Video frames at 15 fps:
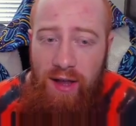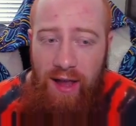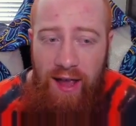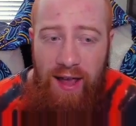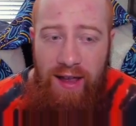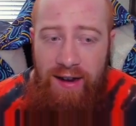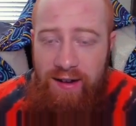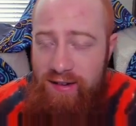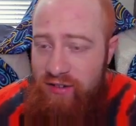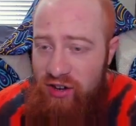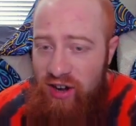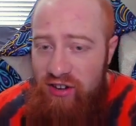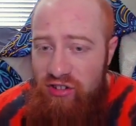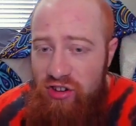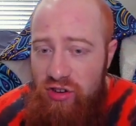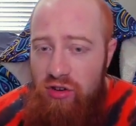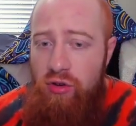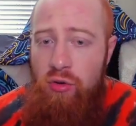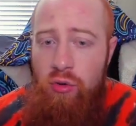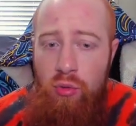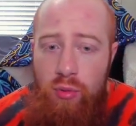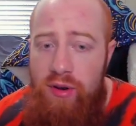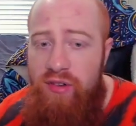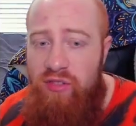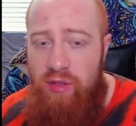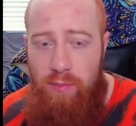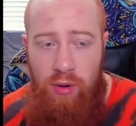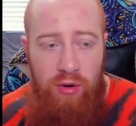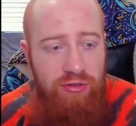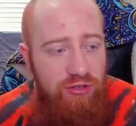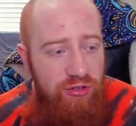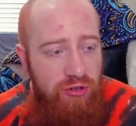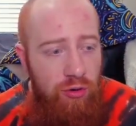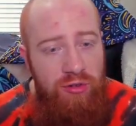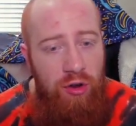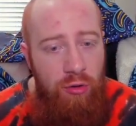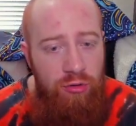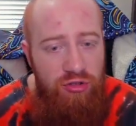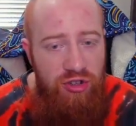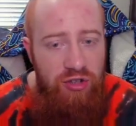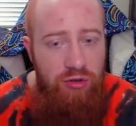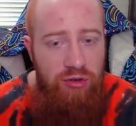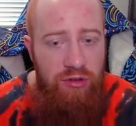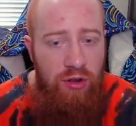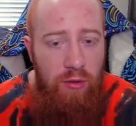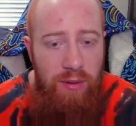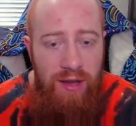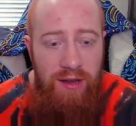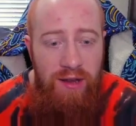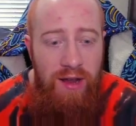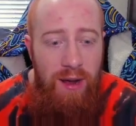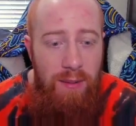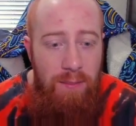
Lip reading: And changing who is the person who is hosting your lobby